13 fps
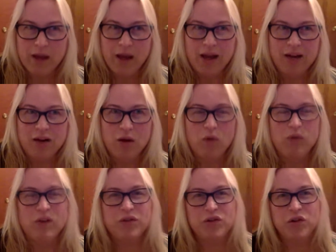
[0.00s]
I know
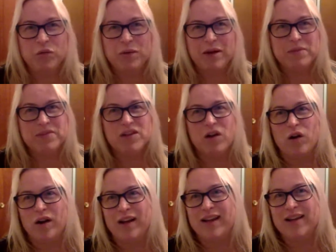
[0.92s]
YouTube, I'm
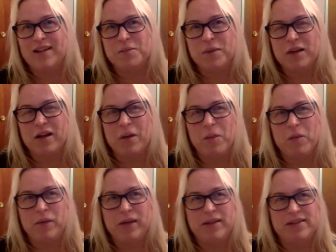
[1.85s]
sorry. It's been a couple
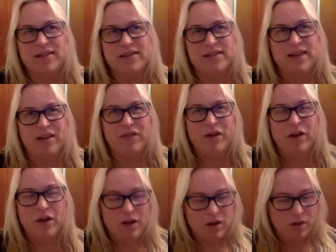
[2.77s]
weeks since I've
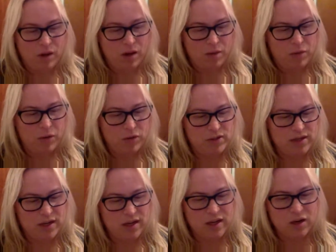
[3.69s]

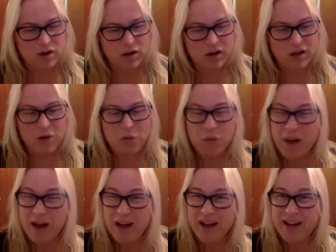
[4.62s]
posted in here. And you know
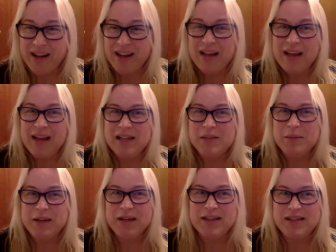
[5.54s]
why? Is
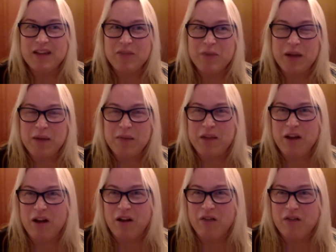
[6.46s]
because I've been at the
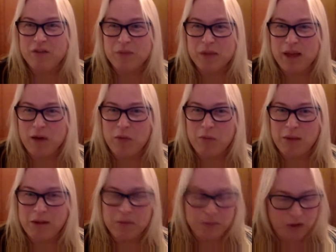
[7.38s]
office without my
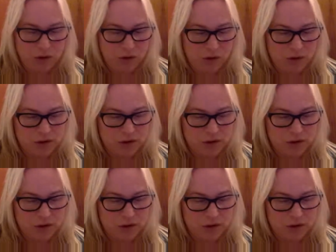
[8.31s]
computer.